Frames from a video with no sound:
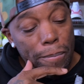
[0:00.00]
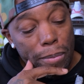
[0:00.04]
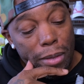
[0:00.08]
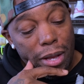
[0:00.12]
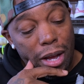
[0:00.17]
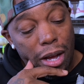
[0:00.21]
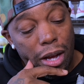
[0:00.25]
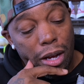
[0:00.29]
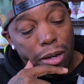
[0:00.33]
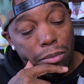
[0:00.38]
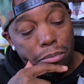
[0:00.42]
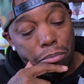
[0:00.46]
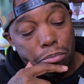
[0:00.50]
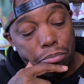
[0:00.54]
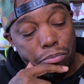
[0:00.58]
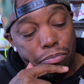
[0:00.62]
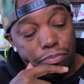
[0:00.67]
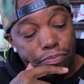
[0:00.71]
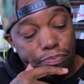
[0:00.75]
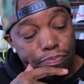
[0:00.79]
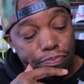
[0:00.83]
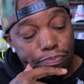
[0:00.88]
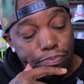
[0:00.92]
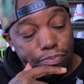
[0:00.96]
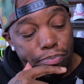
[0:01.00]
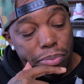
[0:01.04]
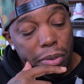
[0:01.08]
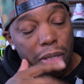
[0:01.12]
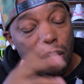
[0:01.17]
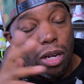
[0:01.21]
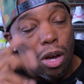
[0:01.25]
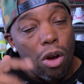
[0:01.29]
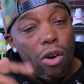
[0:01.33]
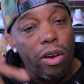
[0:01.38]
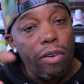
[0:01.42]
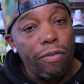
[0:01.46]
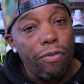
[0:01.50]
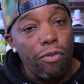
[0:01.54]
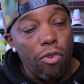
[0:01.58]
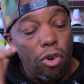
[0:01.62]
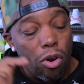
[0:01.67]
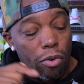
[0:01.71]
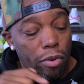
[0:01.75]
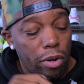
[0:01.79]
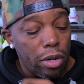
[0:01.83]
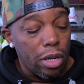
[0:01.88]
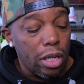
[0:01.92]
But going forward,